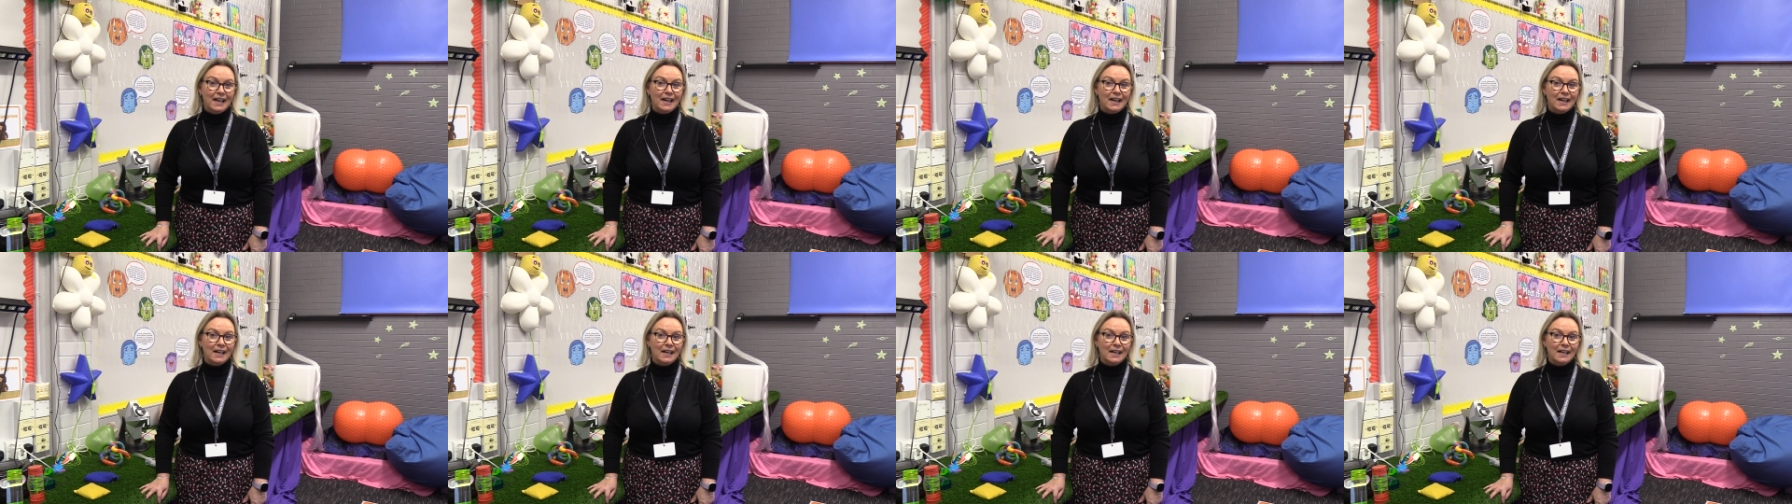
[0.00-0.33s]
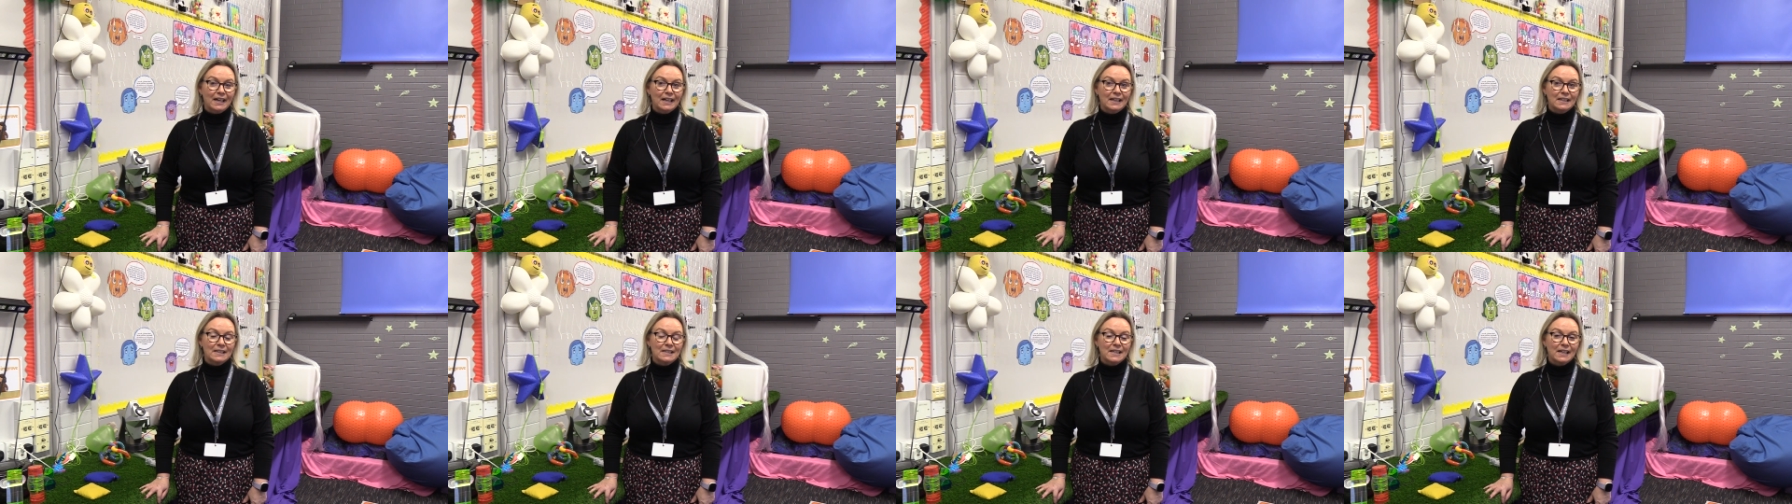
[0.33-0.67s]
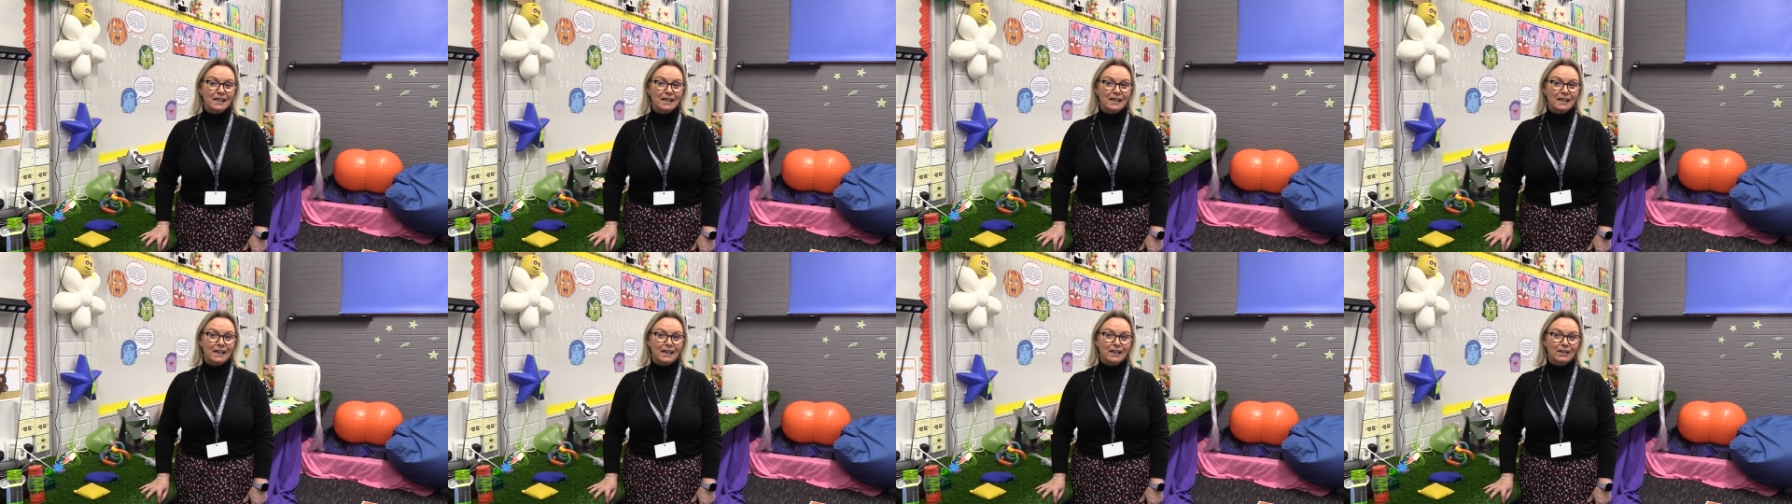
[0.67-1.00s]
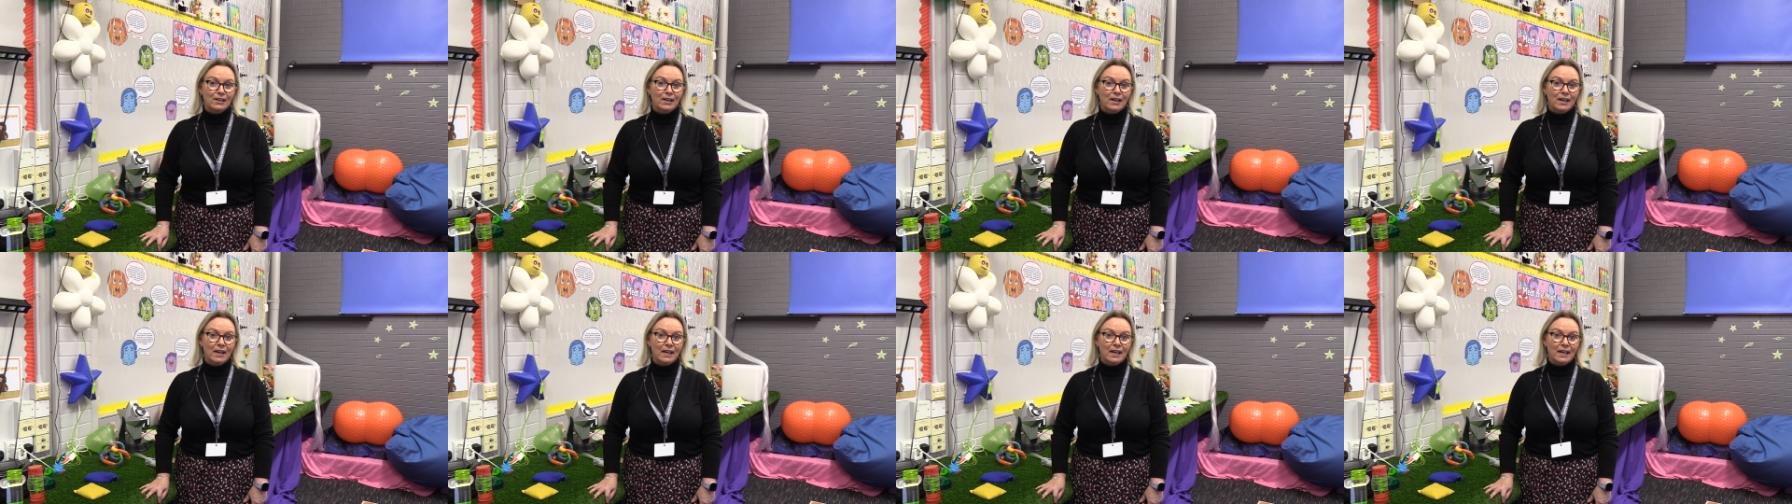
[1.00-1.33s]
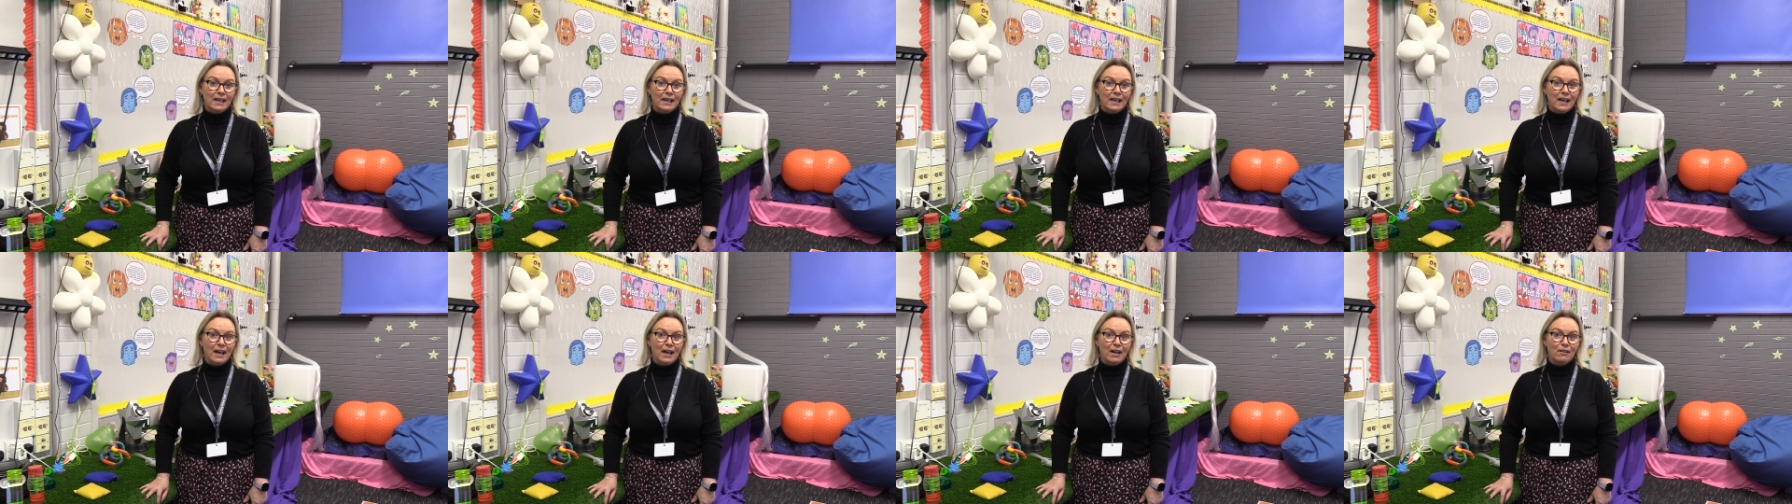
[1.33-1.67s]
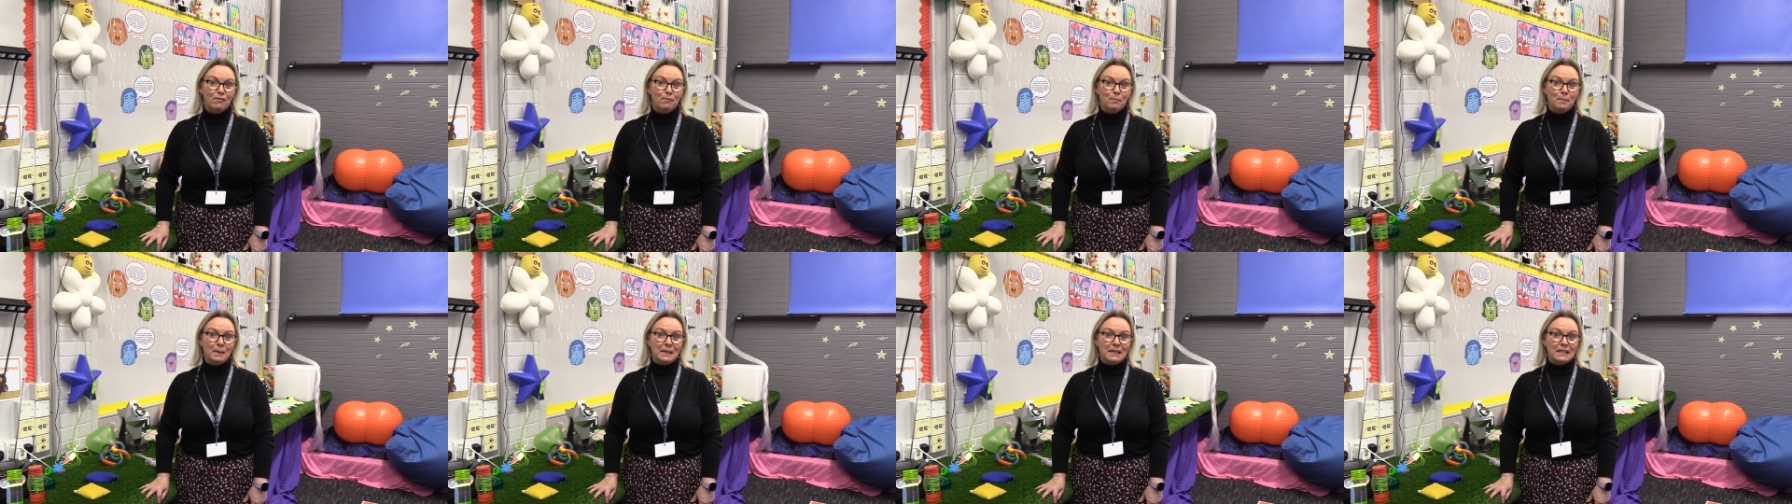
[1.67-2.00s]
and I
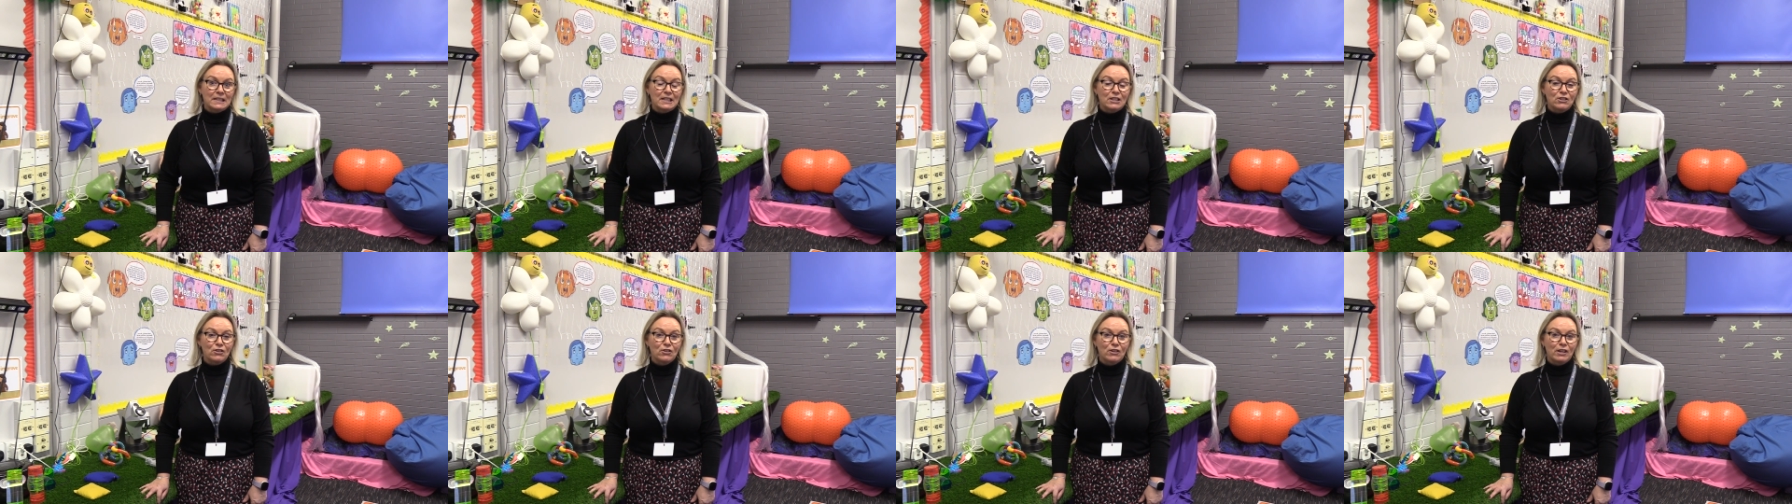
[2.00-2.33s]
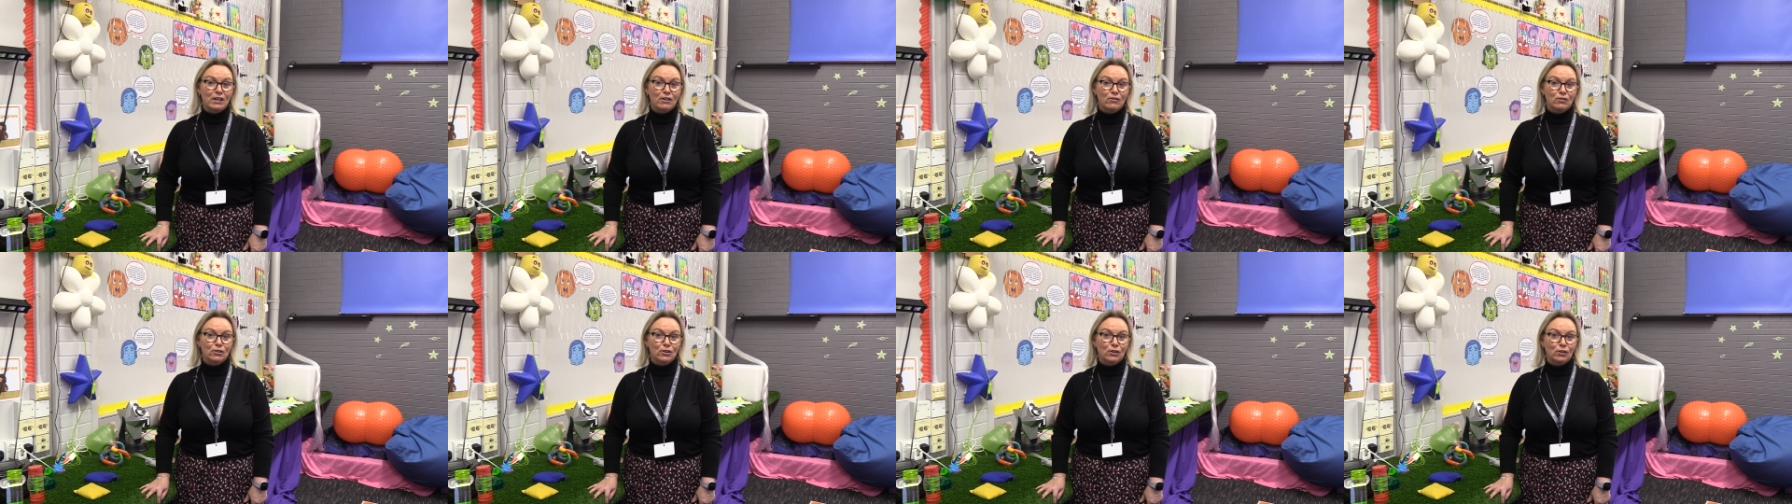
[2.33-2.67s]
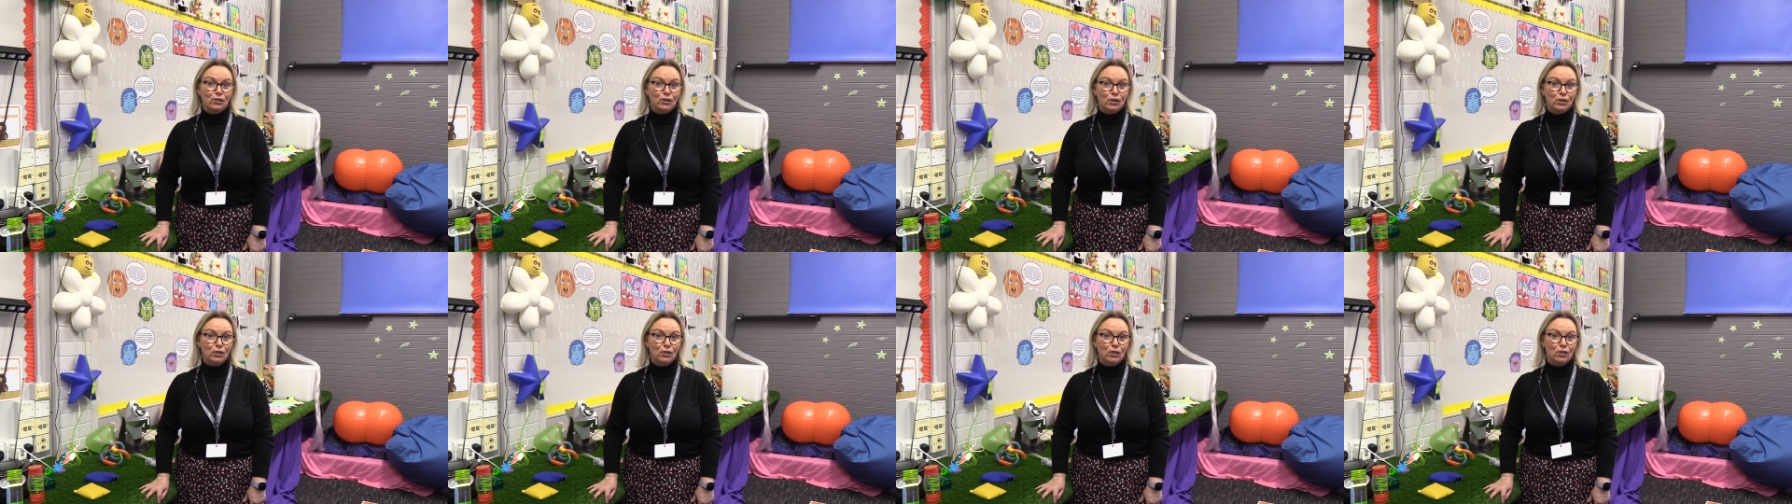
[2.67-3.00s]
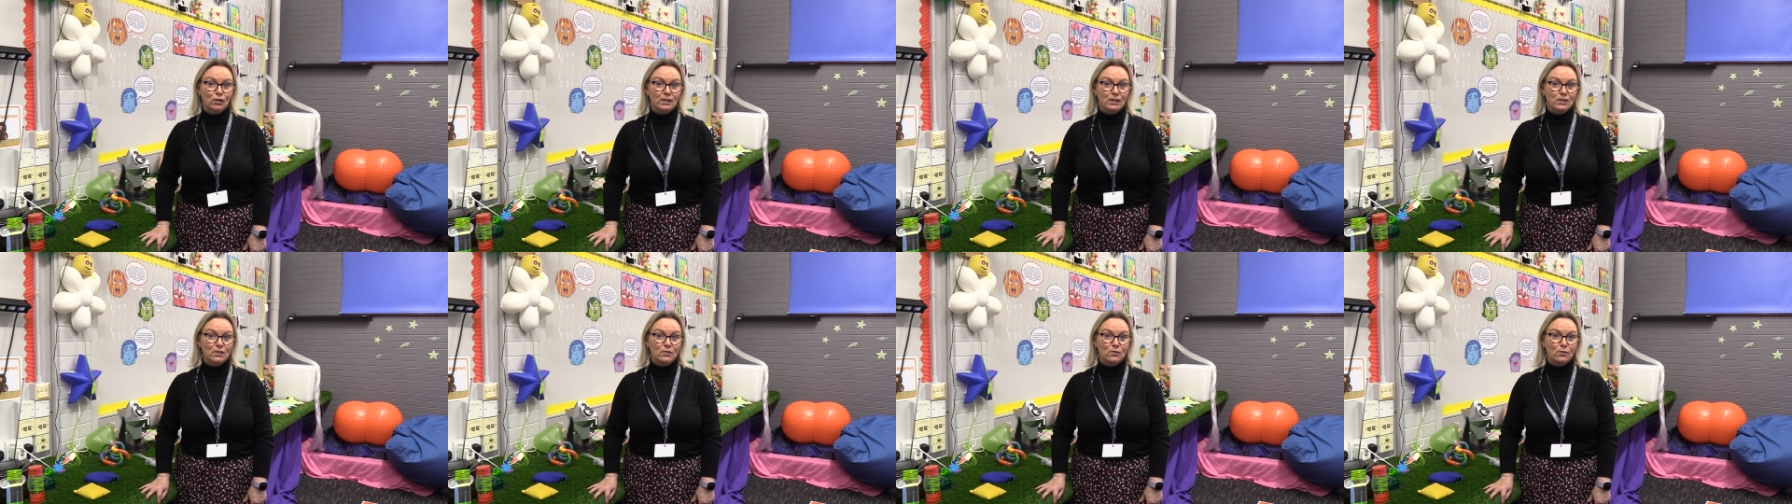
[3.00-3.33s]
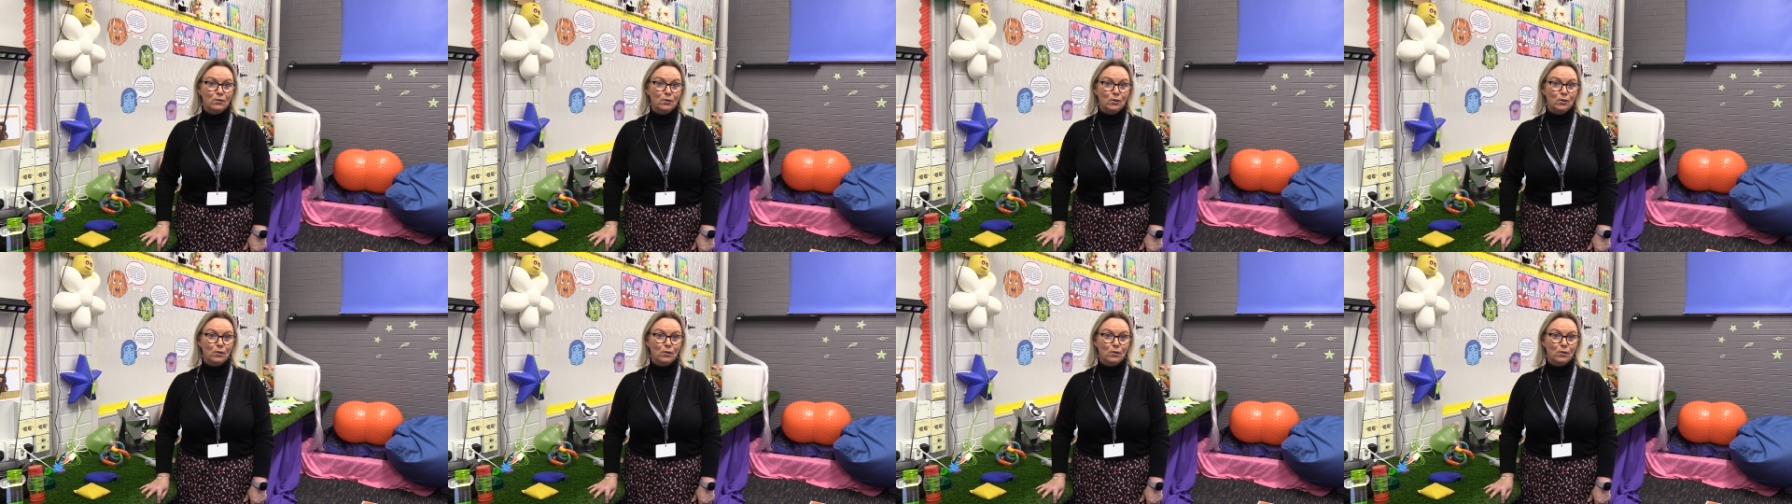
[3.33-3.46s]
have been a teacher here in Dunclough College